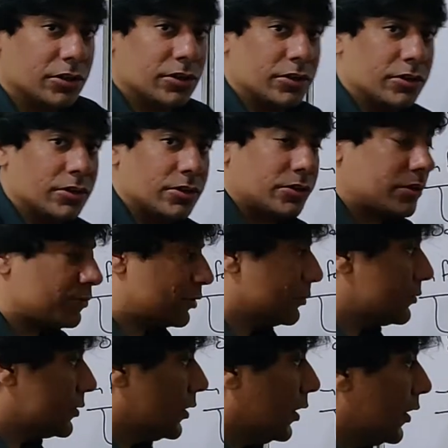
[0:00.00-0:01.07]
in the
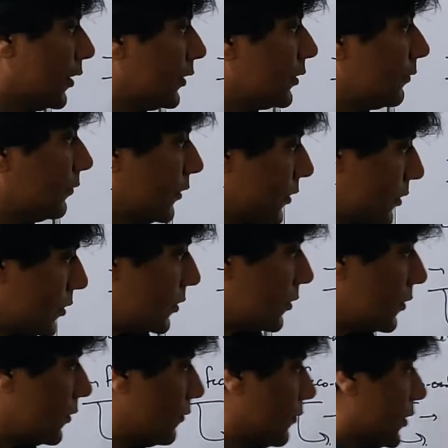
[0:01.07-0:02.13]
symptoms. In the first
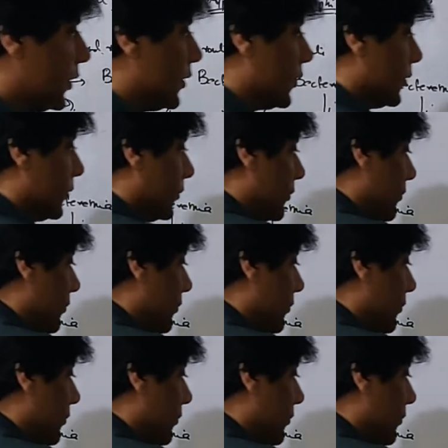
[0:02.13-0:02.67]
week,